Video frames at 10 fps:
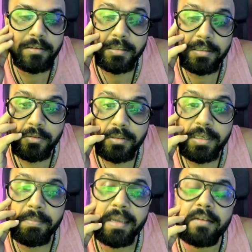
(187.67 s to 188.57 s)
just to
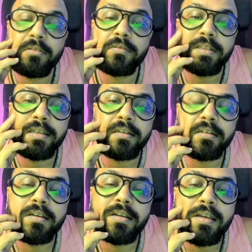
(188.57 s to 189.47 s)
stay back over there.
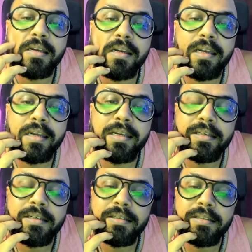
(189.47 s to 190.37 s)

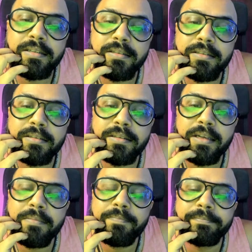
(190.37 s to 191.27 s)
And
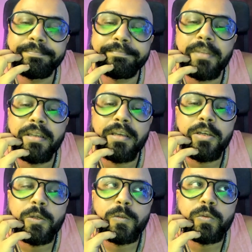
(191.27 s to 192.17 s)
yeah,
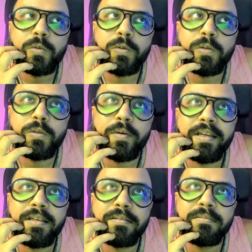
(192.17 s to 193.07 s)
so
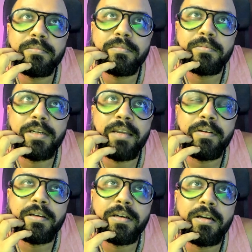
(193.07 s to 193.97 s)
while
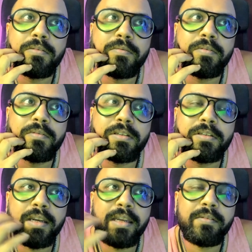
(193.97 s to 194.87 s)
driving around, we were just
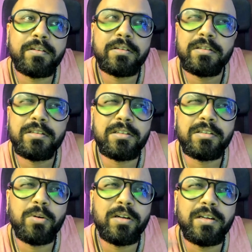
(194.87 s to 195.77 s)
driving. This is a
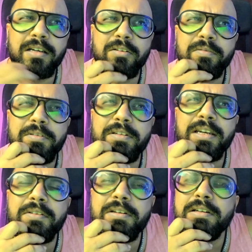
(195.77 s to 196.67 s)
small town. We were
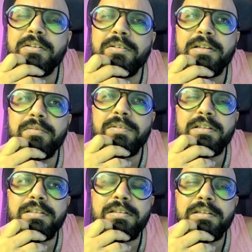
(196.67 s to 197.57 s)
driving around, and we
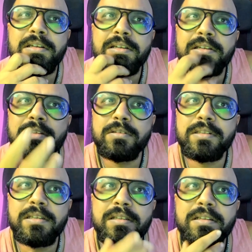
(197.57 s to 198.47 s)
just go
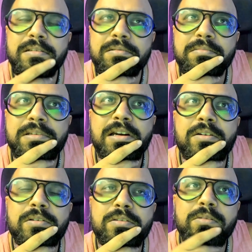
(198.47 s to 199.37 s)
see the
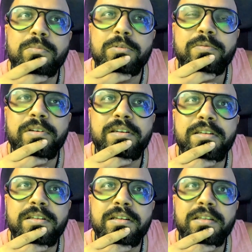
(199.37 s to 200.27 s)
town is almost
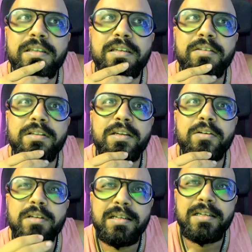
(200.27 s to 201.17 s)
finished. And then I was like,
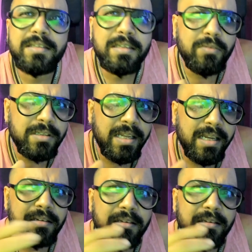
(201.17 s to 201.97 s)
okay, let's see what's that.